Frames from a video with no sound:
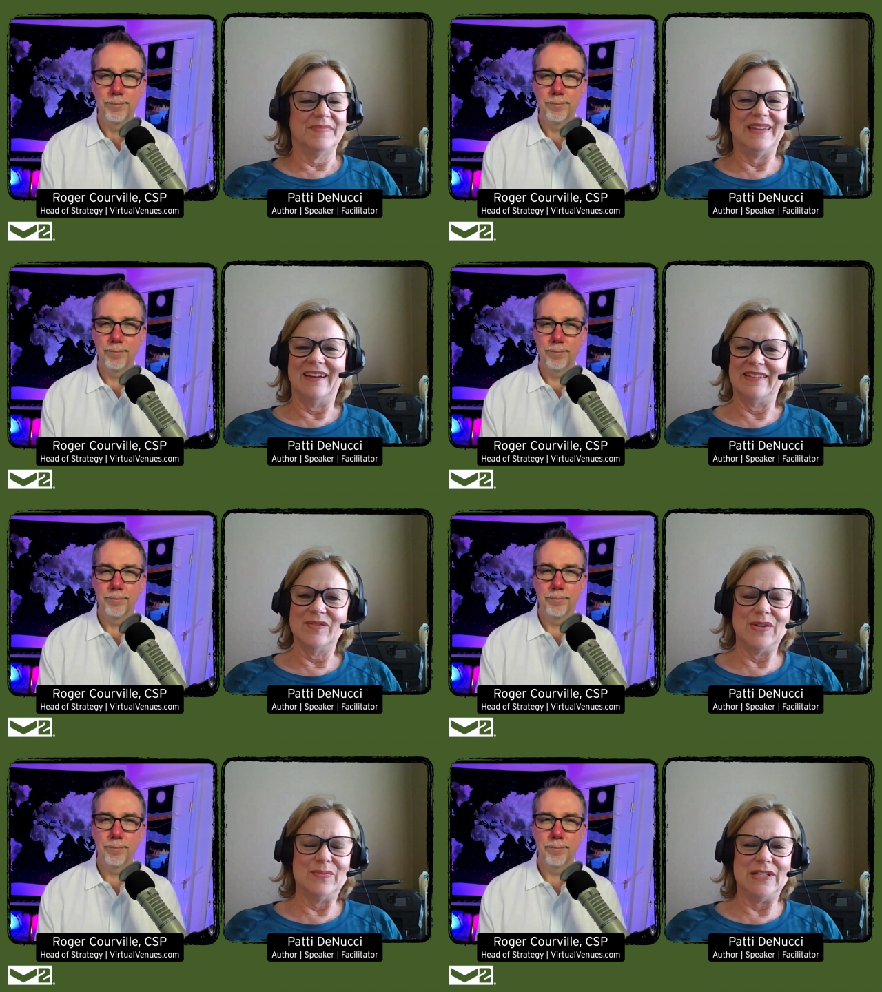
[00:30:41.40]
Speaker 1: yeah,
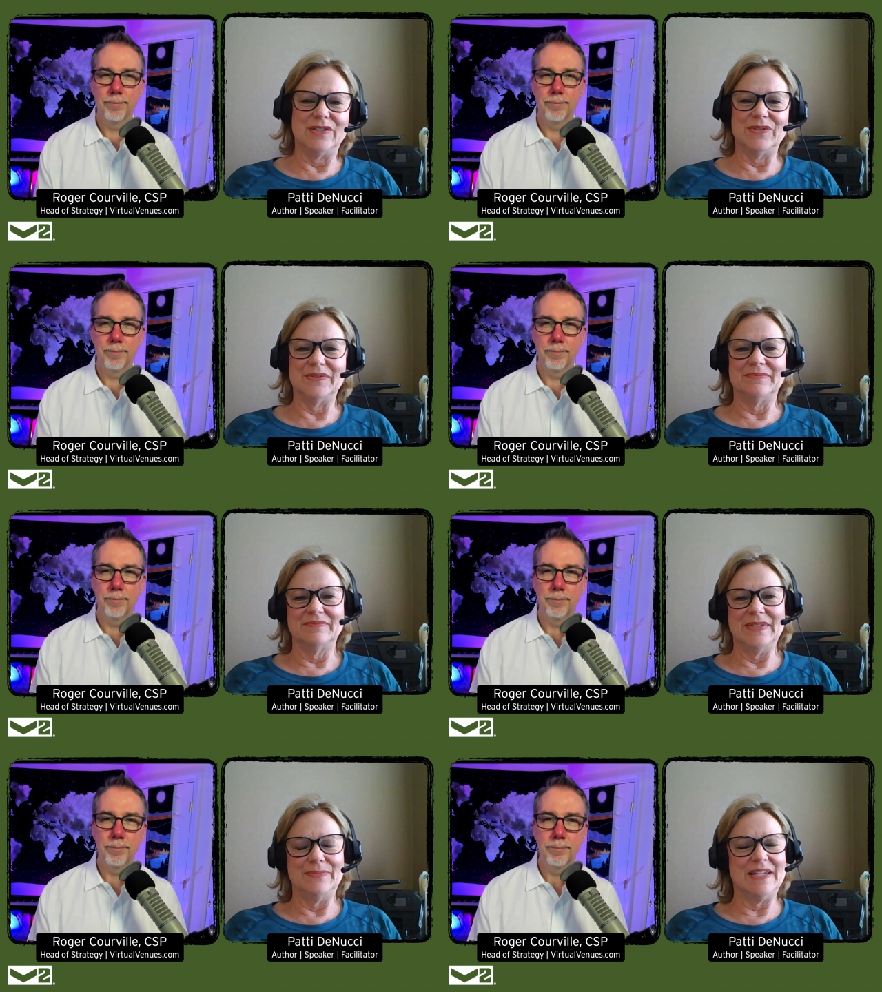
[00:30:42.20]
we, we do,
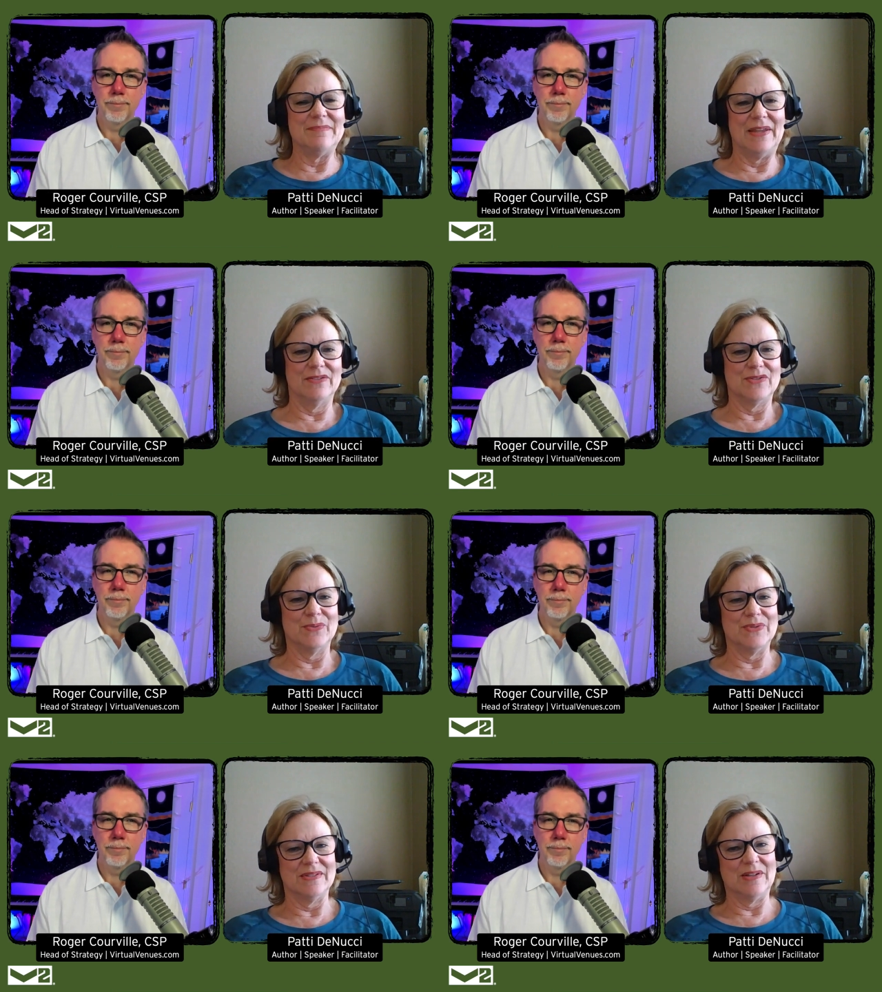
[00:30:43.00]
we, we can bend those
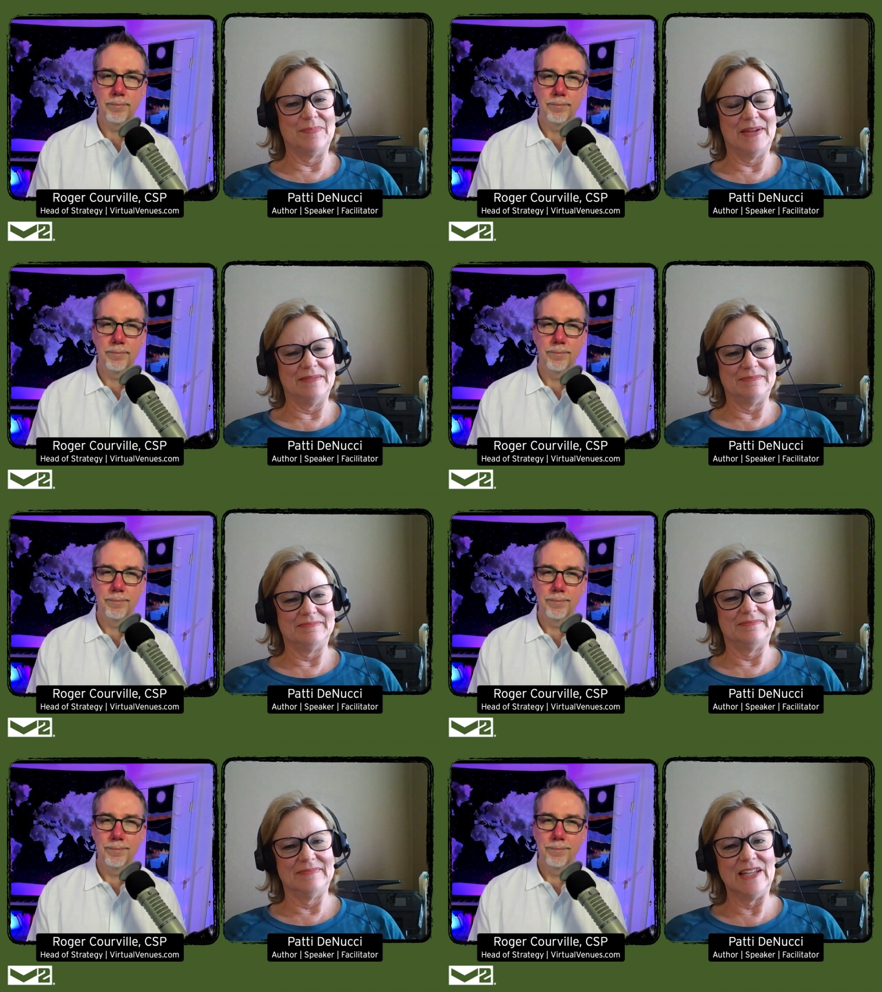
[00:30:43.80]
rules a little bit
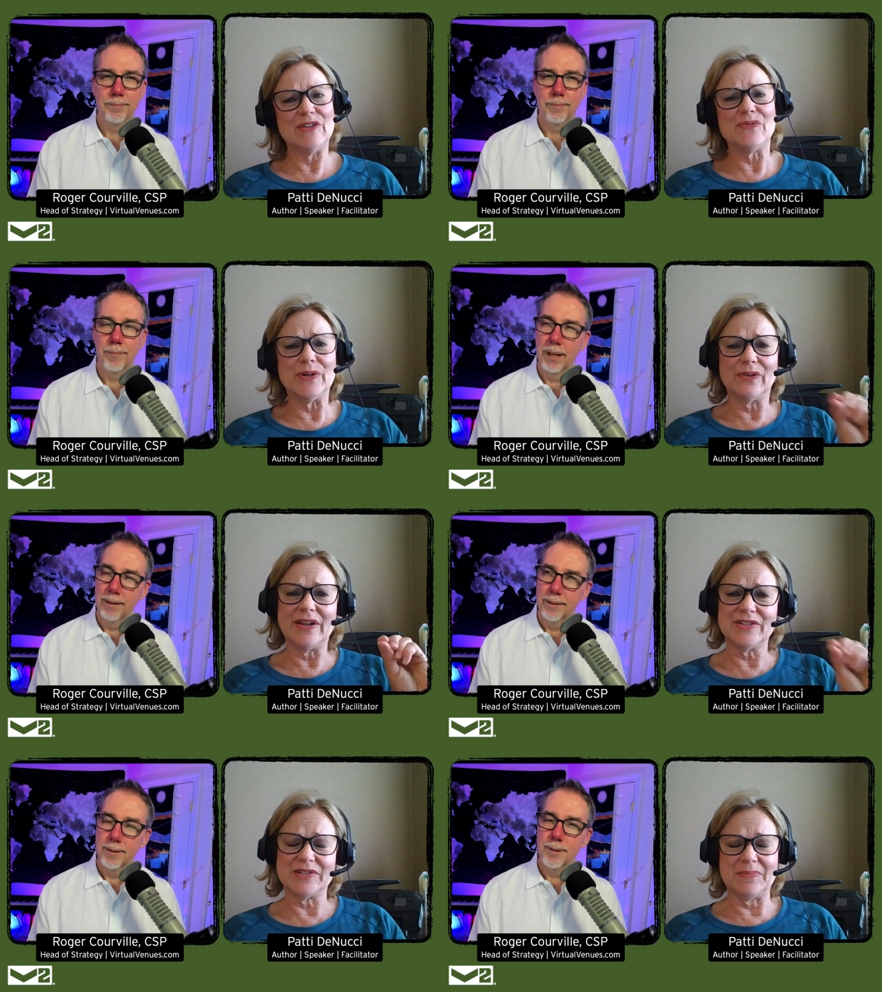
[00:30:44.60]
if we're
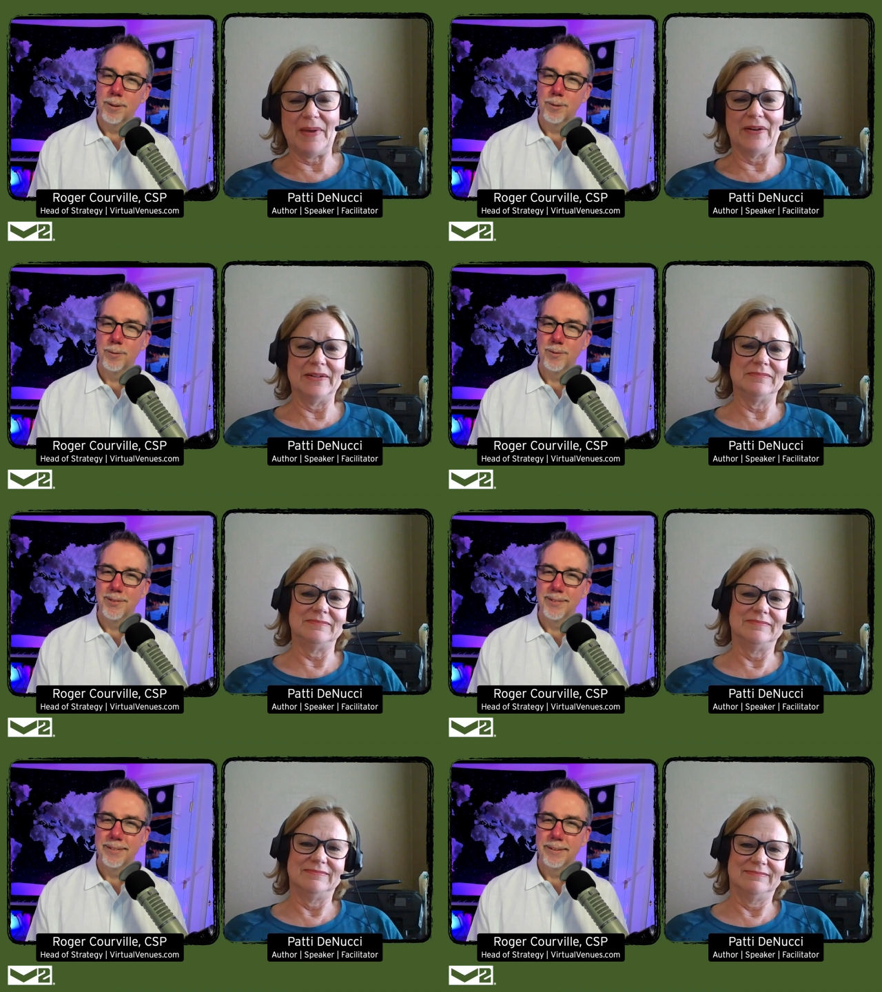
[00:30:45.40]
gracious about it.
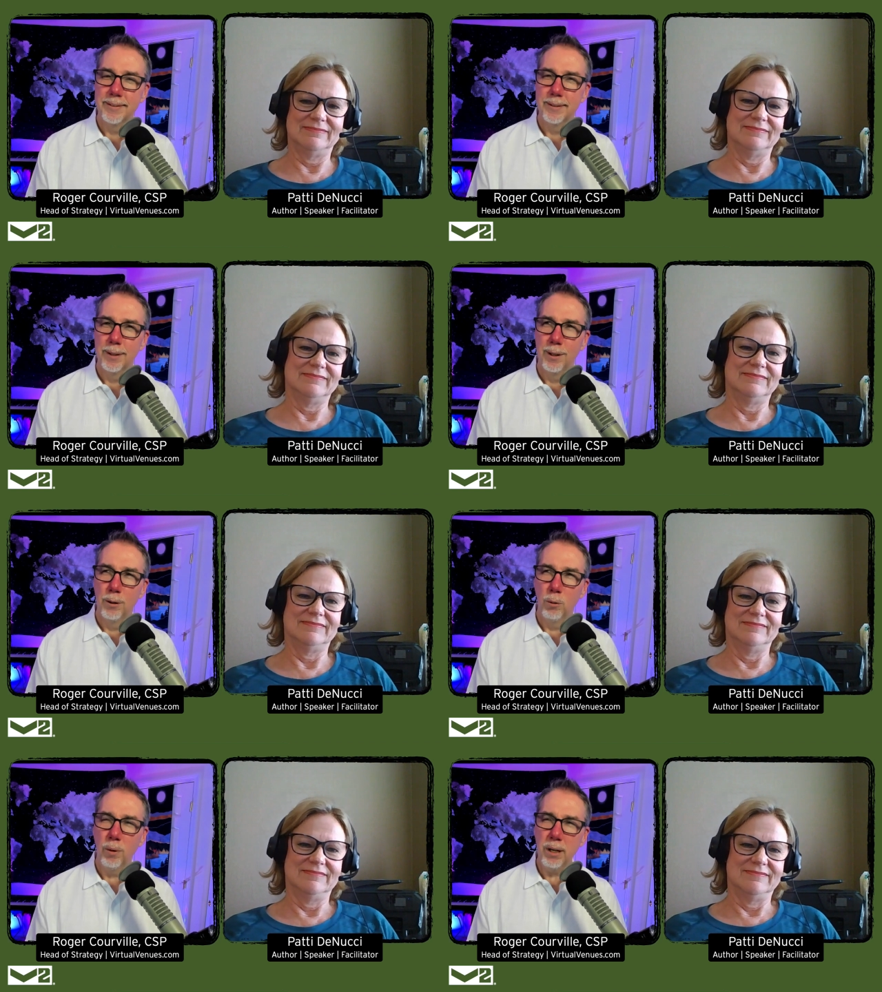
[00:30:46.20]

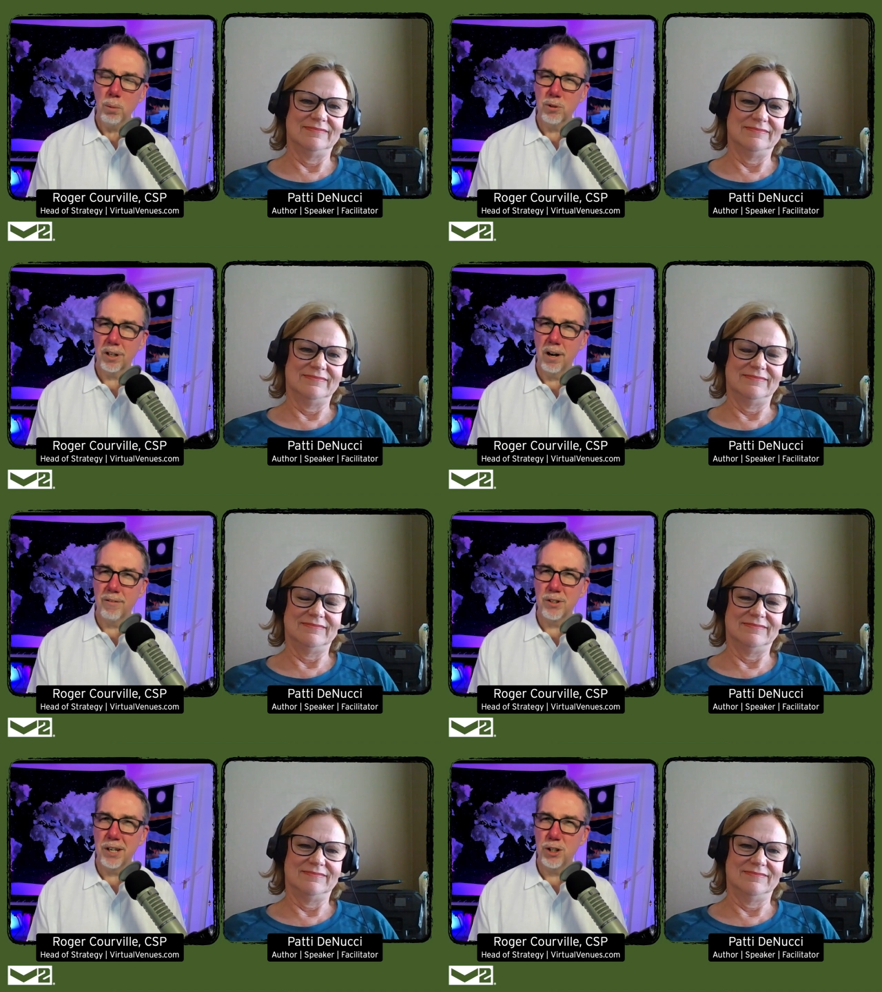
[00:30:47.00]
Speaker 2: What helps a
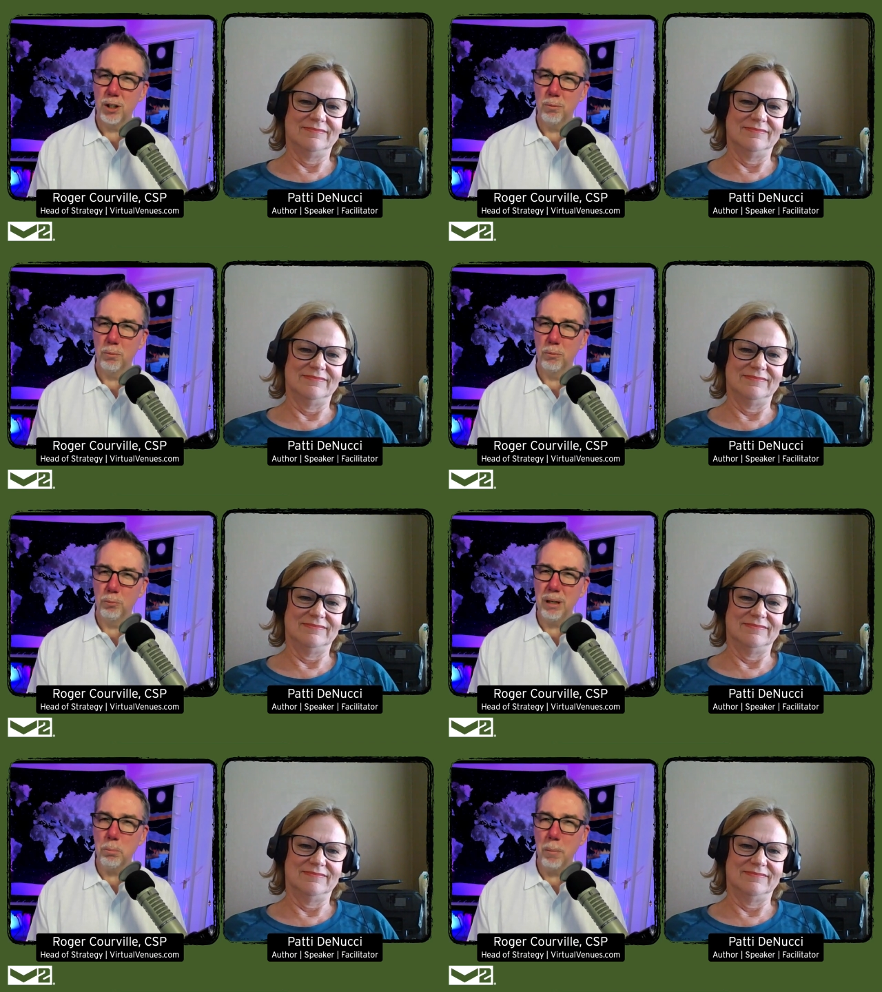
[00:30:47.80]
conversation
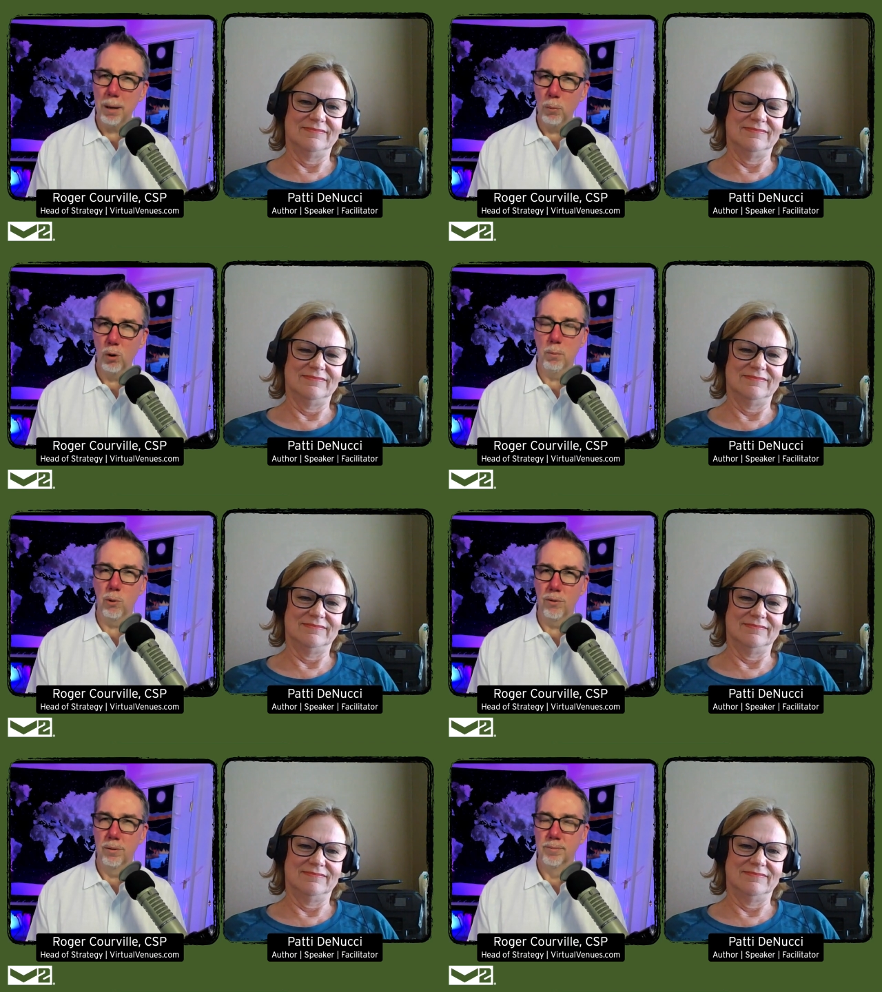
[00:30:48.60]
be memorable?